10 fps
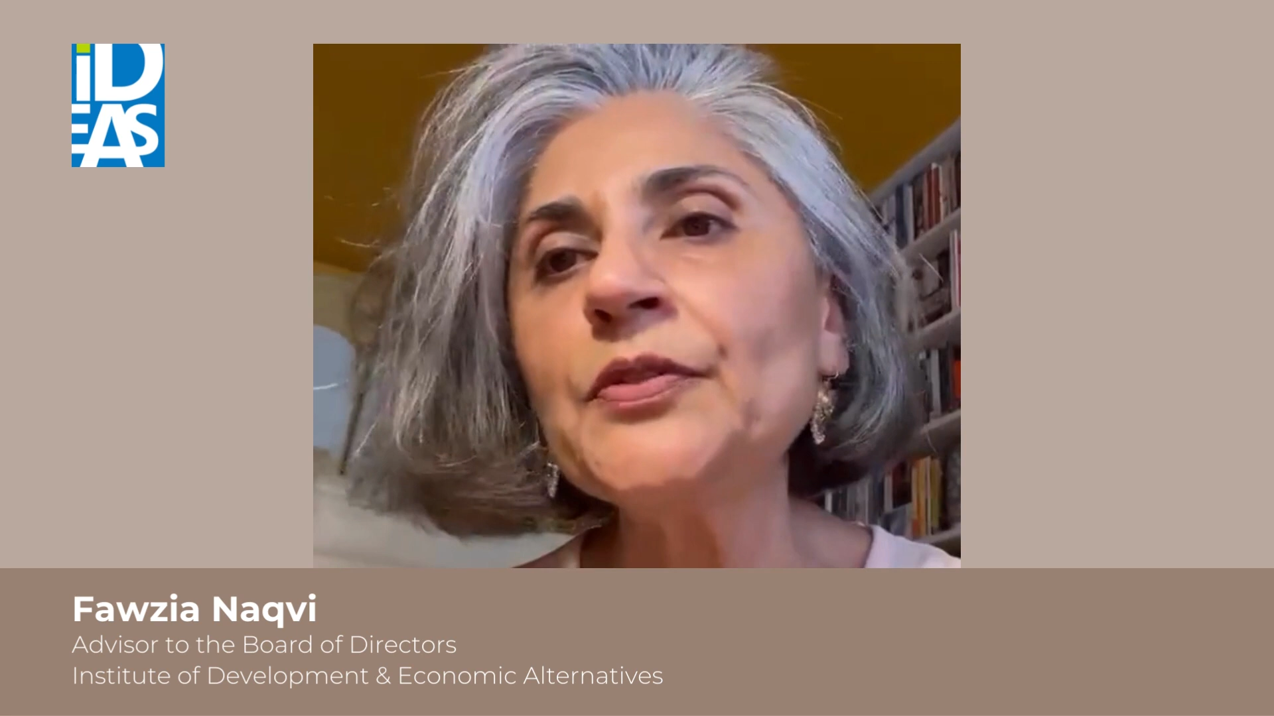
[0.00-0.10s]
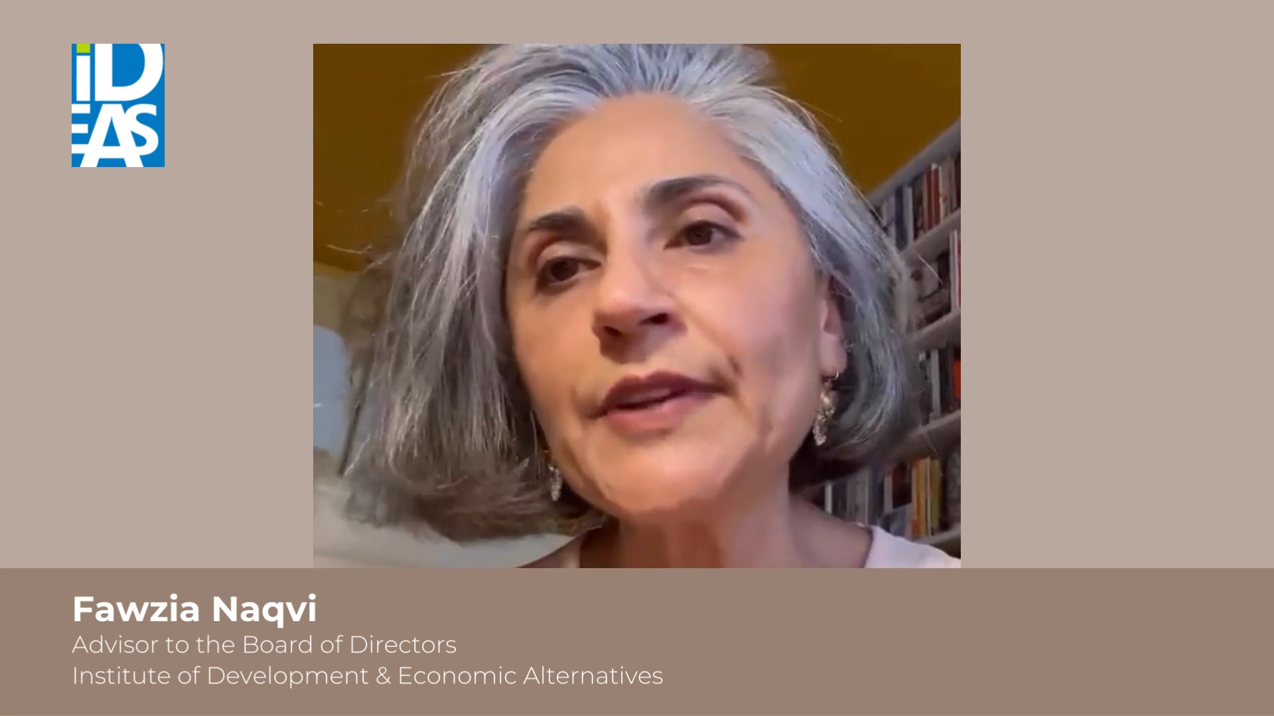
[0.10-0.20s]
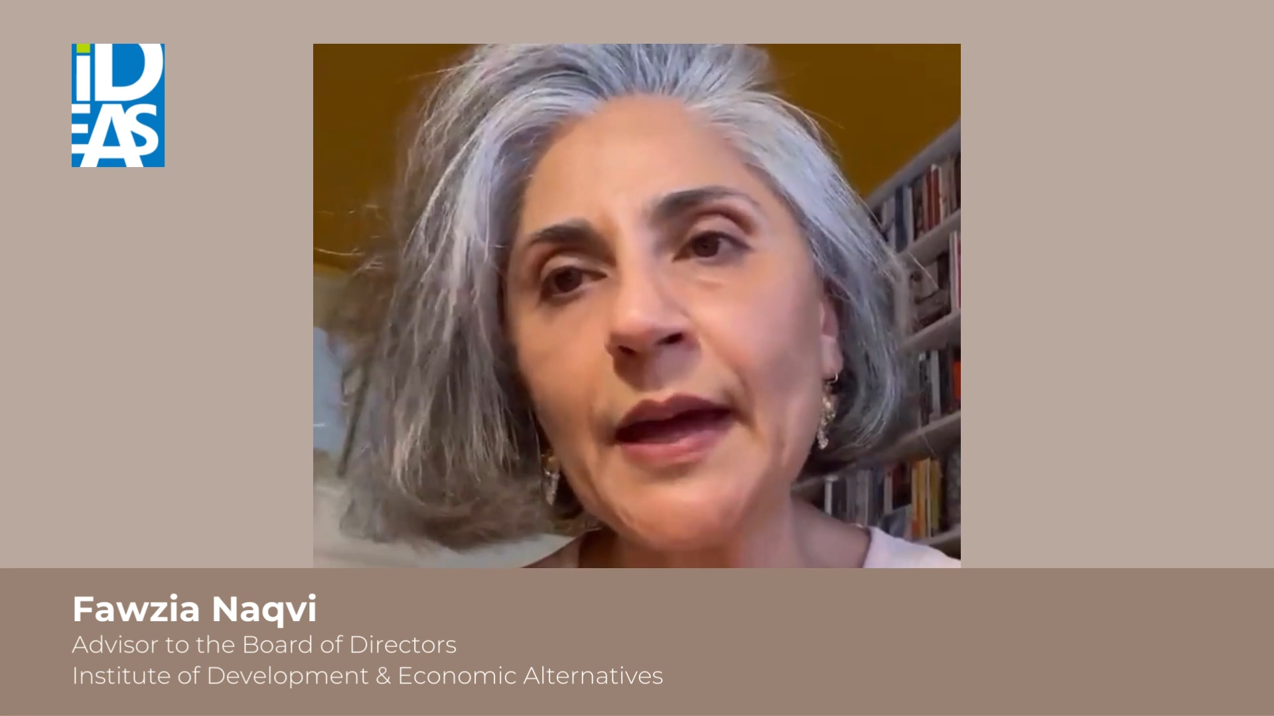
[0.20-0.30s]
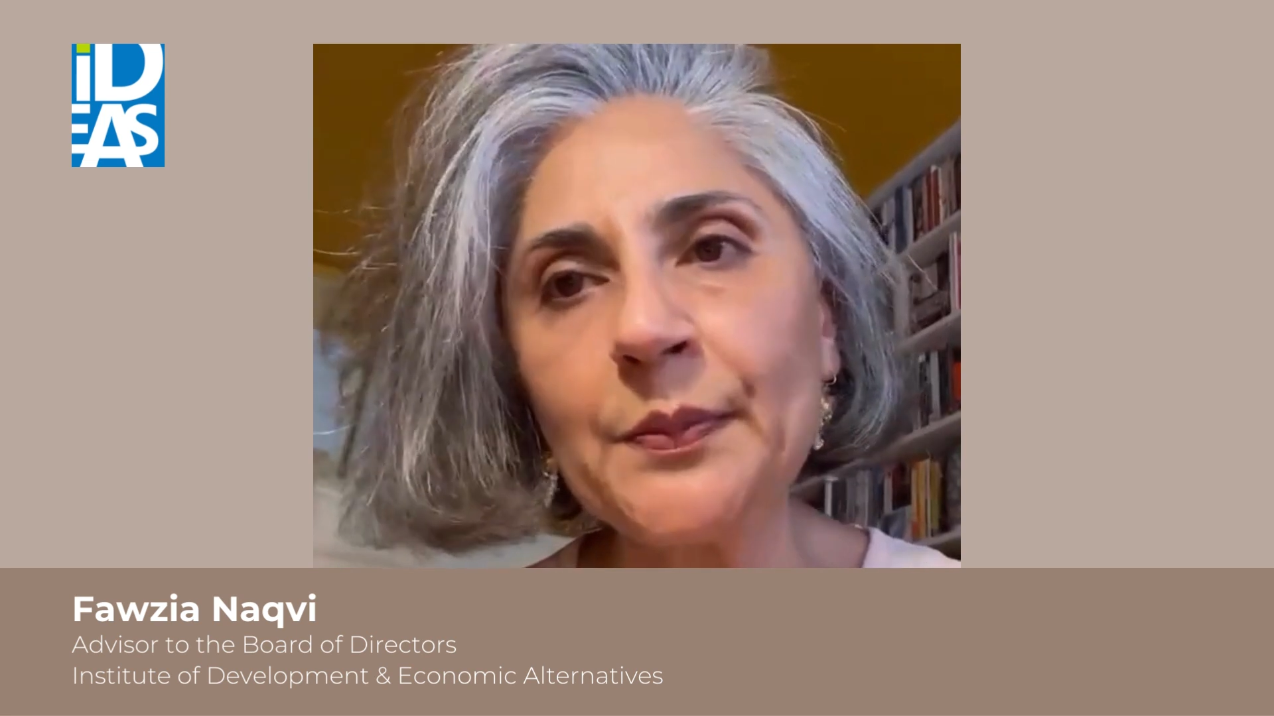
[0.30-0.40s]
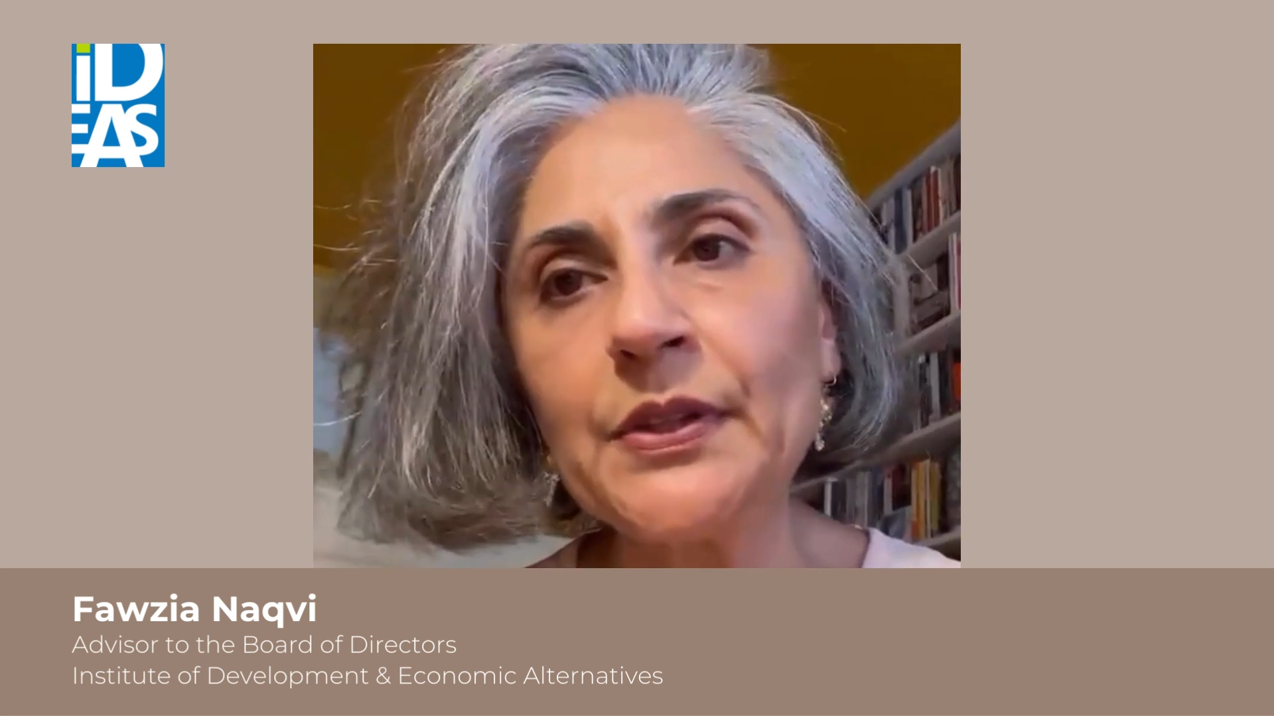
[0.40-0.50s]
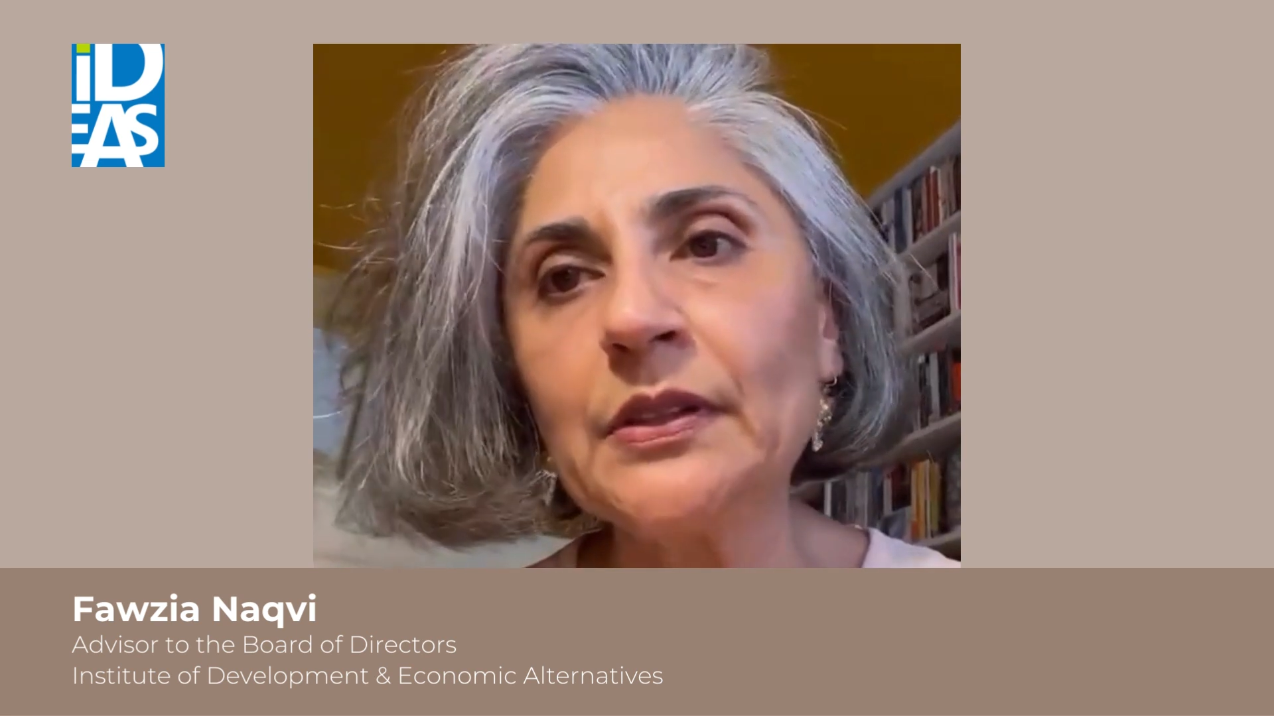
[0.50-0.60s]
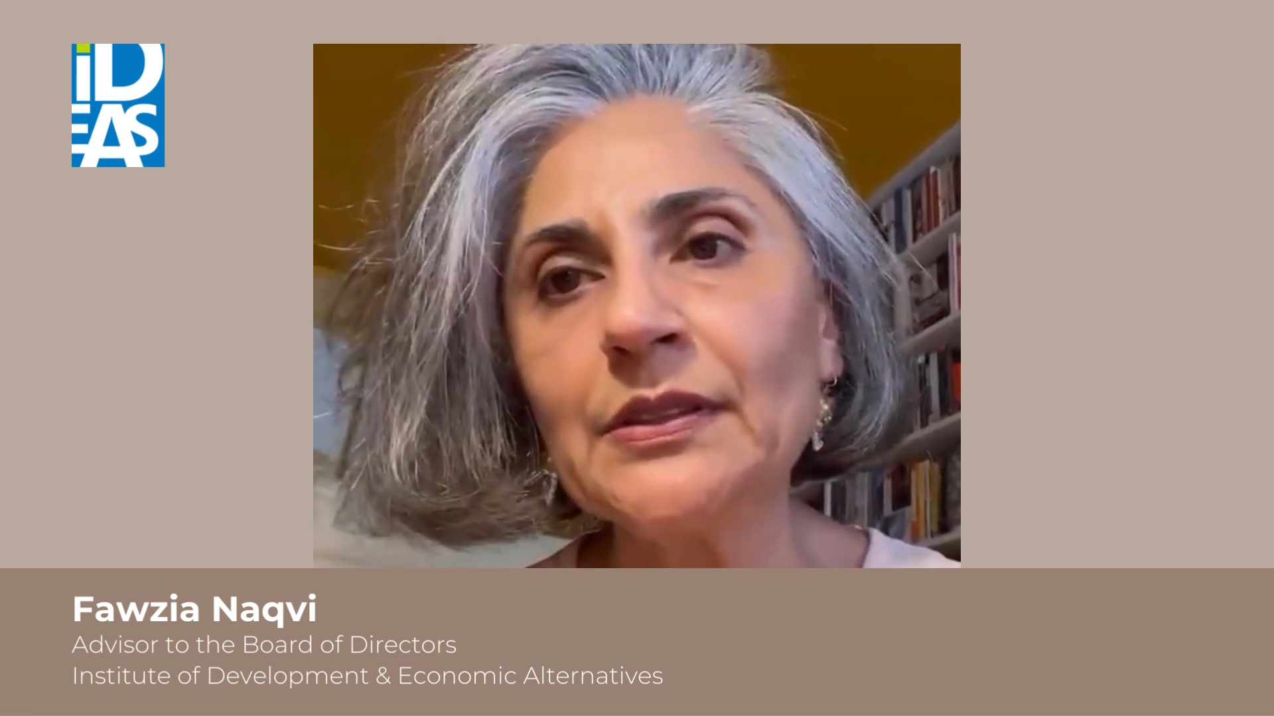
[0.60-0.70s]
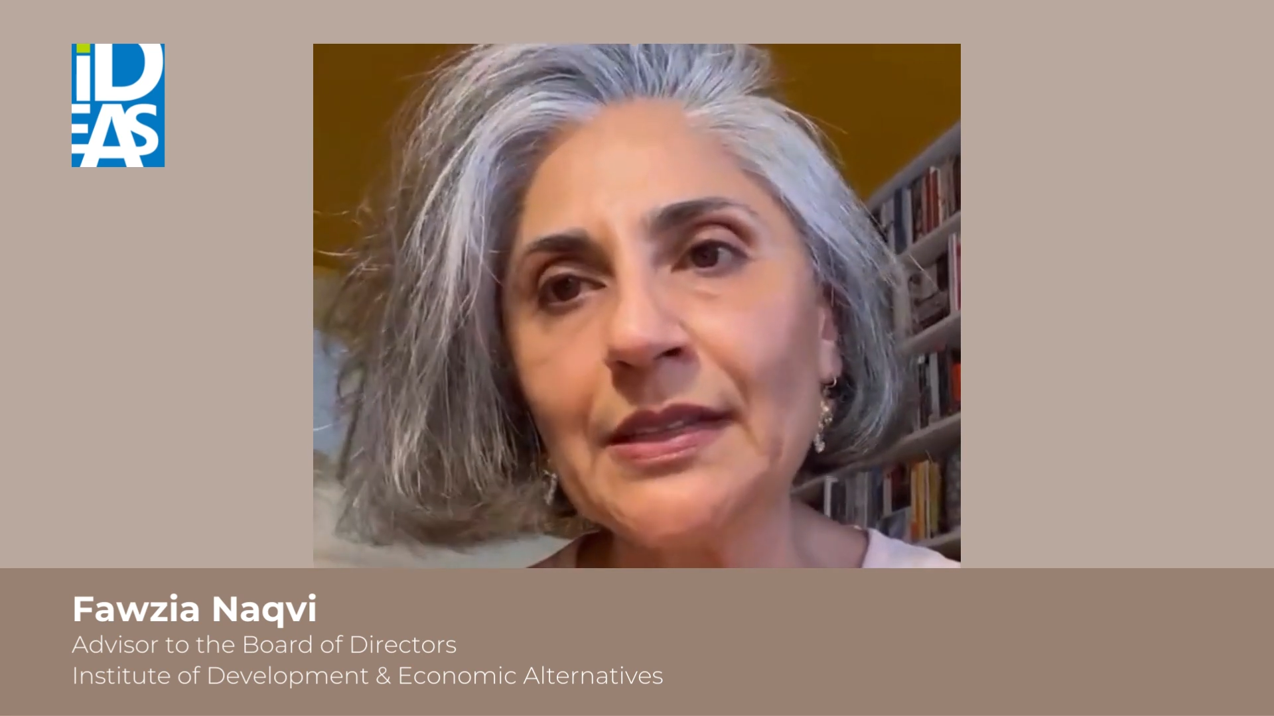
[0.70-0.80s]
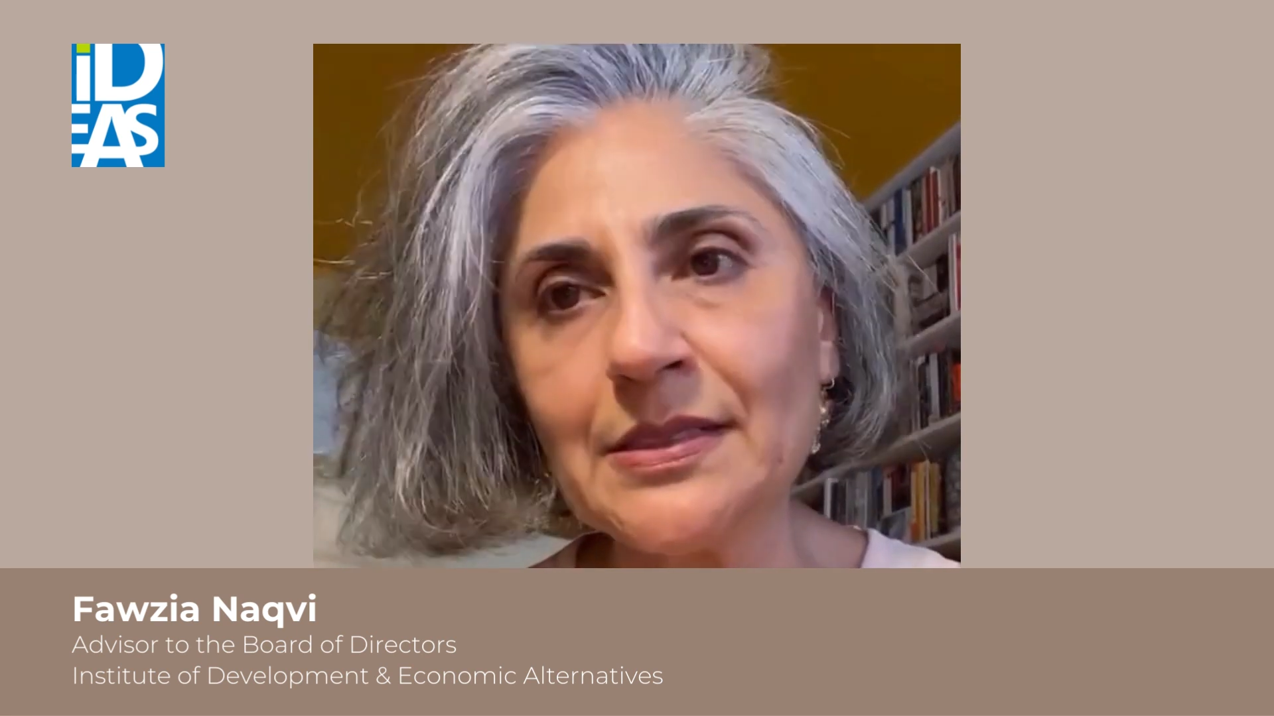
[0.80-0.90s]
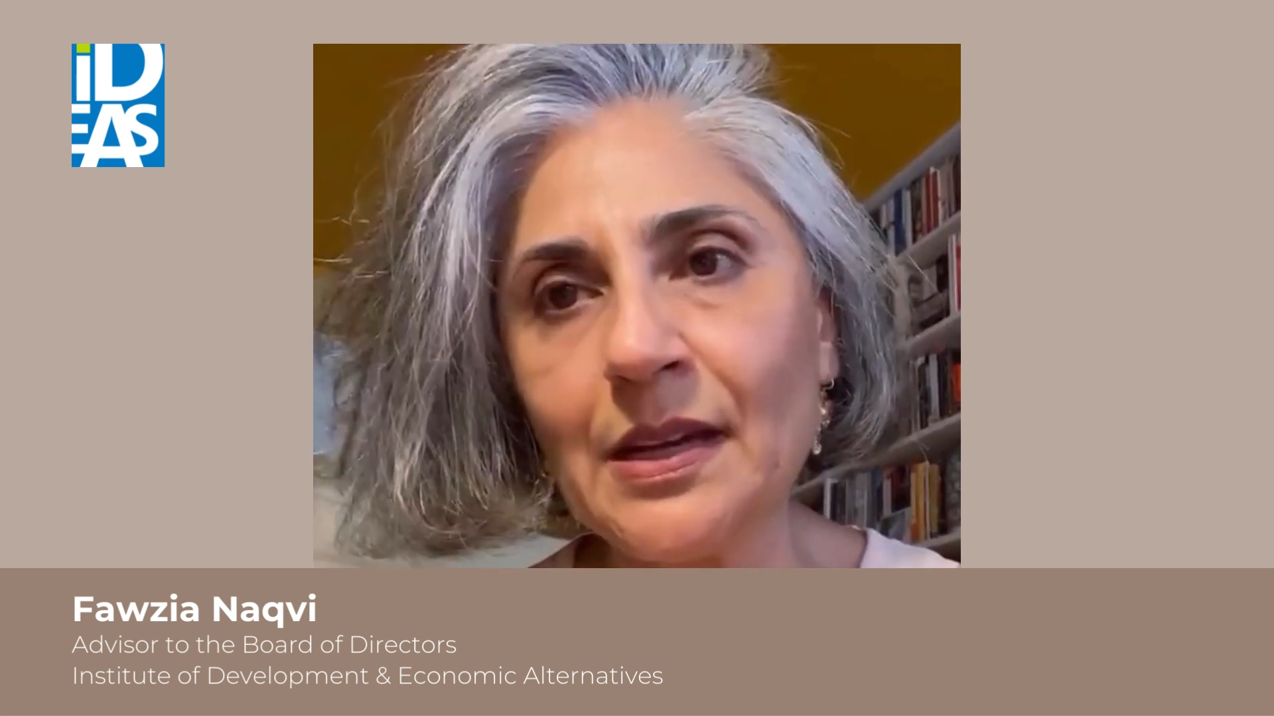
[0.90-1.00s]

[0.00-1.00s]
of capital that's